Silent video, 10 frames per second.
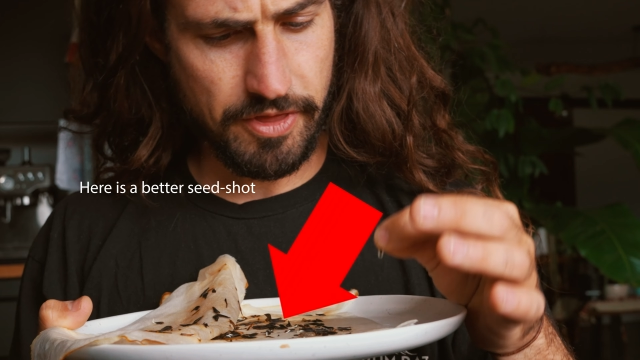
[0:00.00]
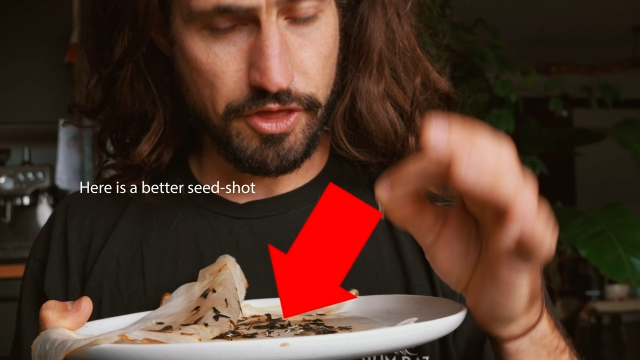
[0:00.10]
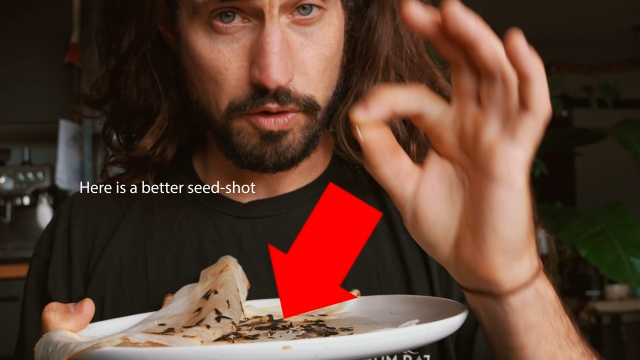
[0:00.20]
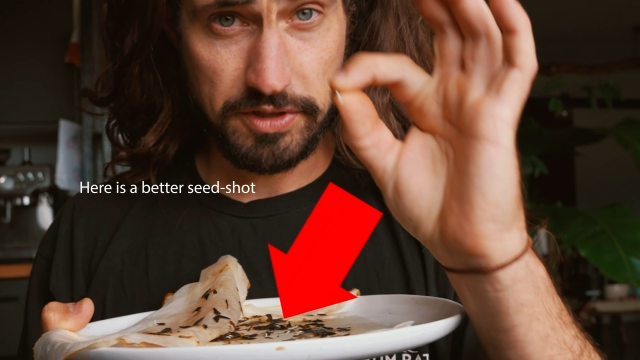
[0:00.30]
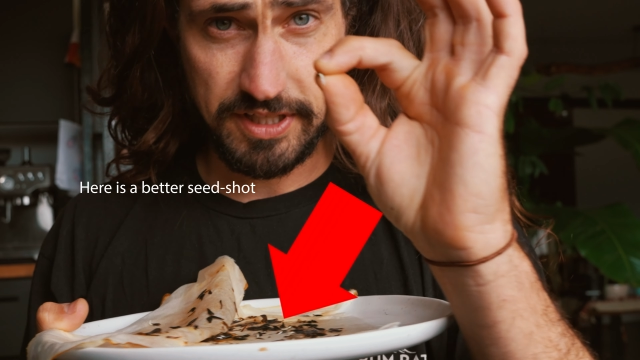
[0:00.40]

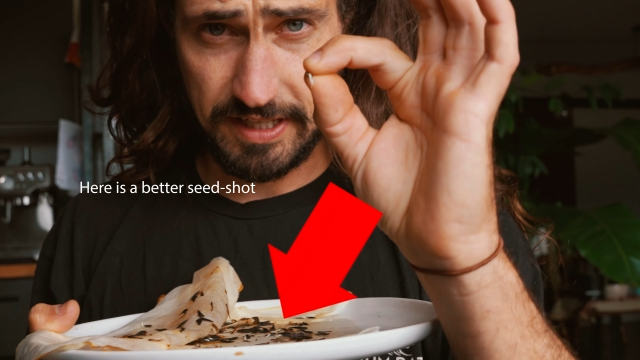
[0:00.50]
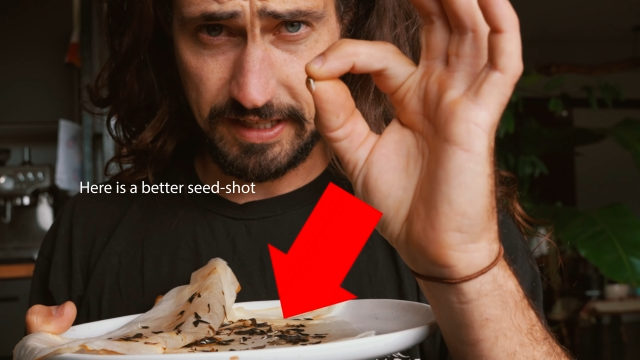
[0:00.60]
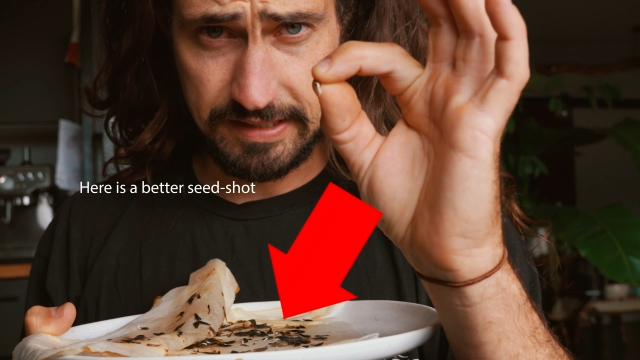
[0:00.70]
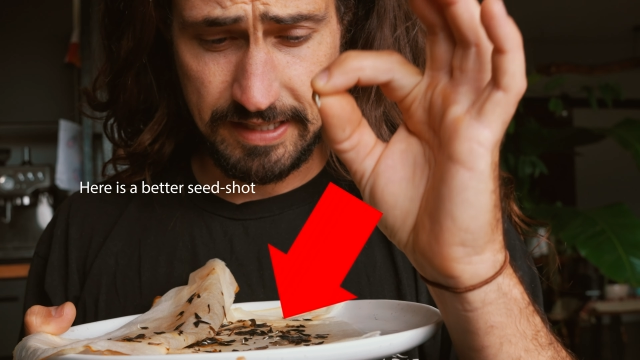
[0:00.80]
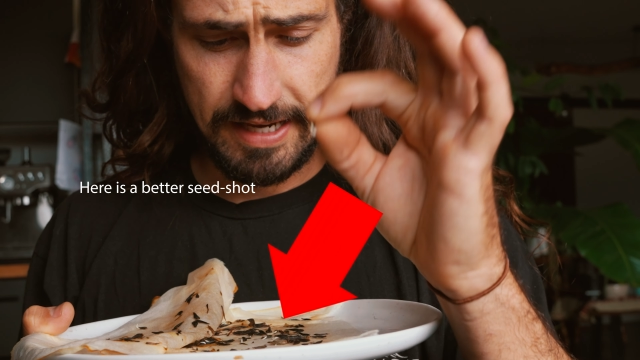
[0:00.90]
those
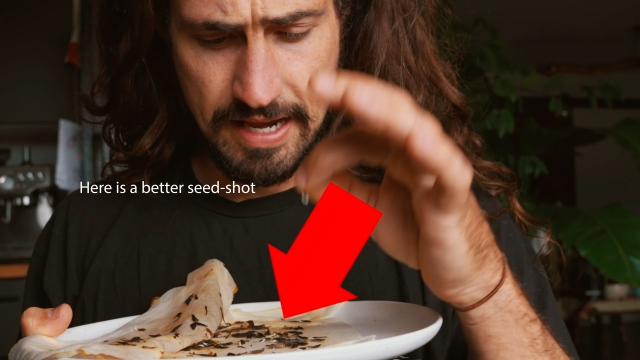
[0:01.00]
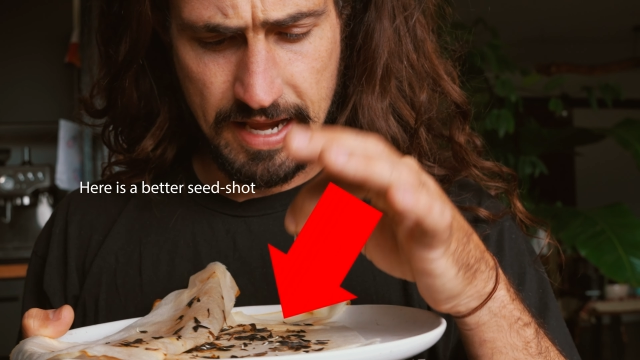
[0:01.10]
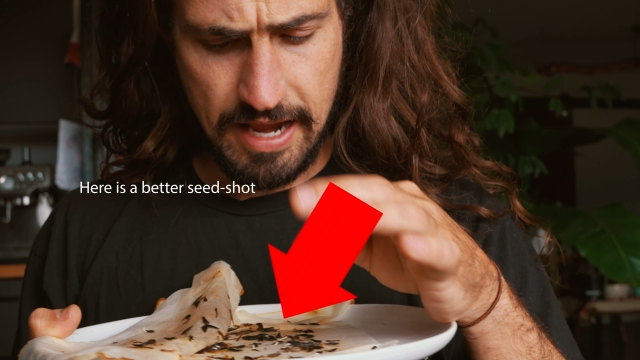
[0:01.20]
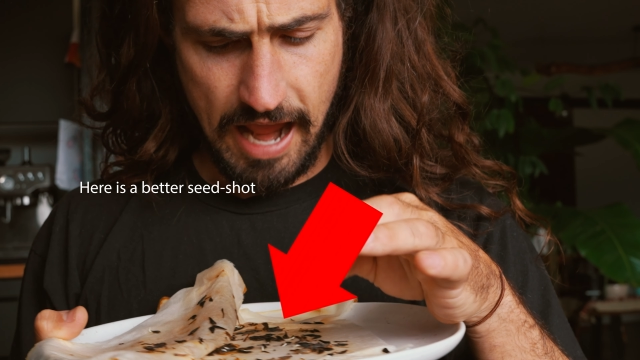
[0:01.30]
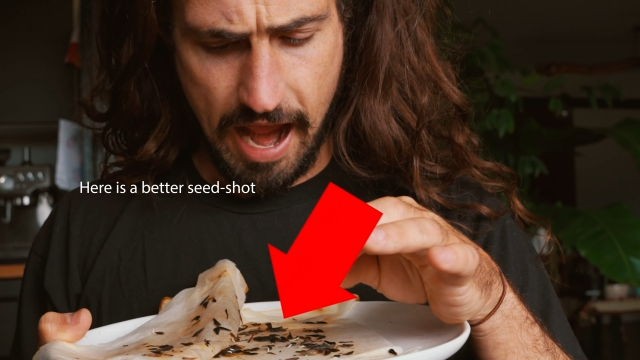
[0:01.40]
seeds
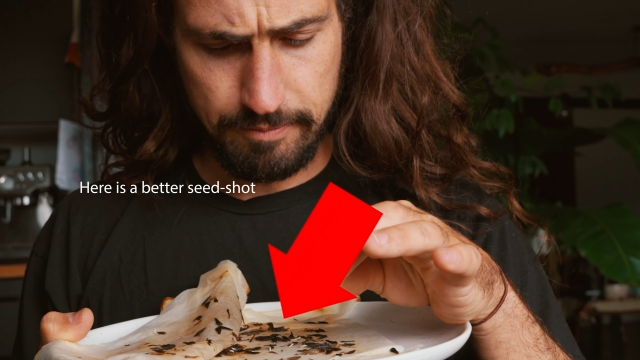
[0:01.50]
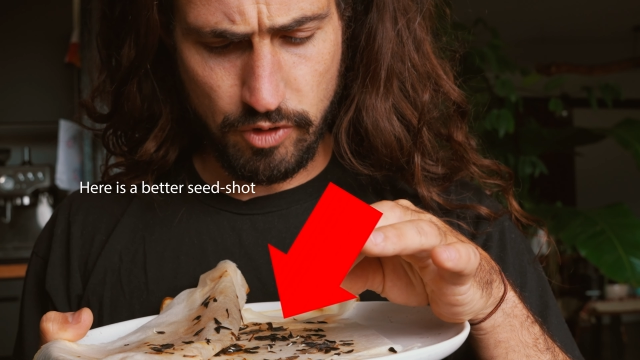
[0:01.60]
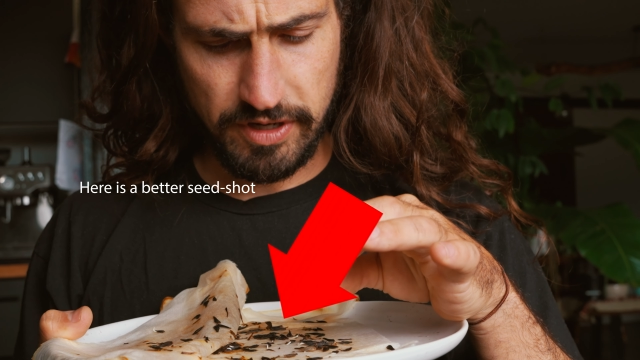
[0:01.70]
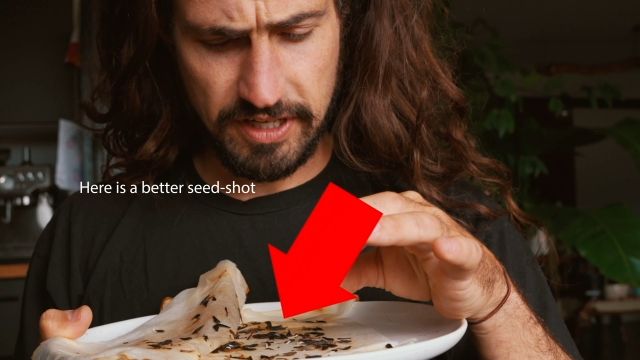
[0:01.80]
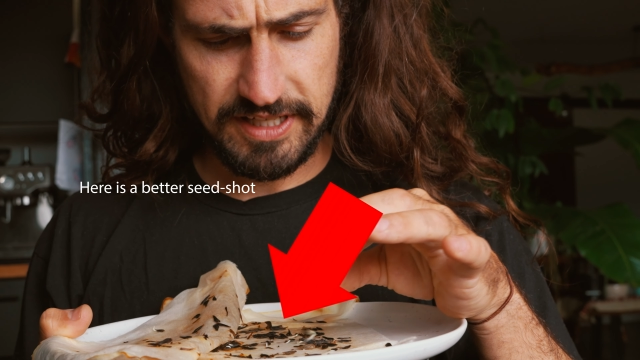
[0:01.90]
I'm going to
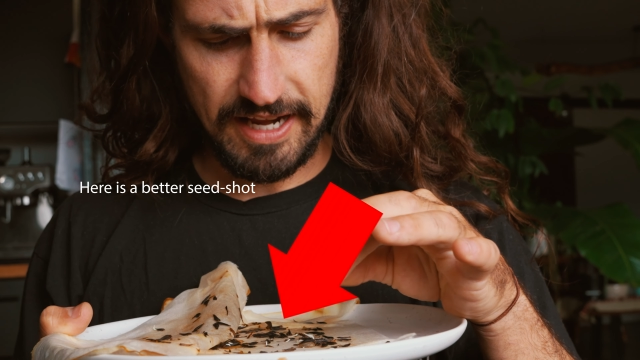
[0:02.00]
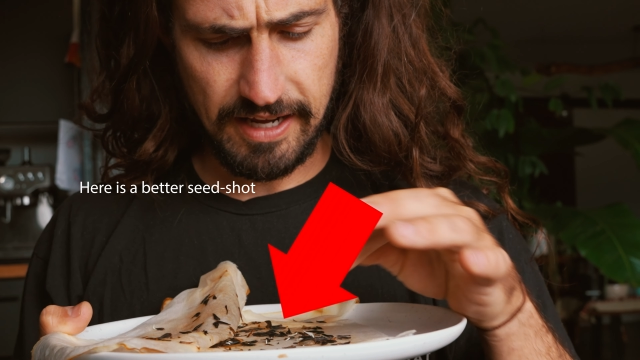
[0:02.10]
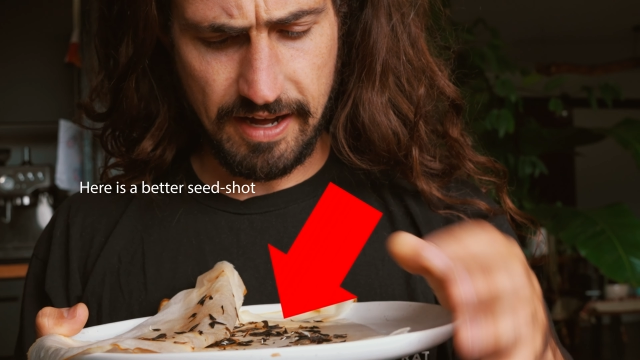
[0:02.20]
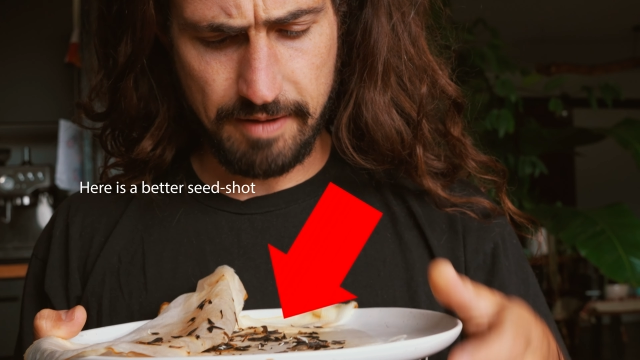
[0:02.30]
take and I'm going to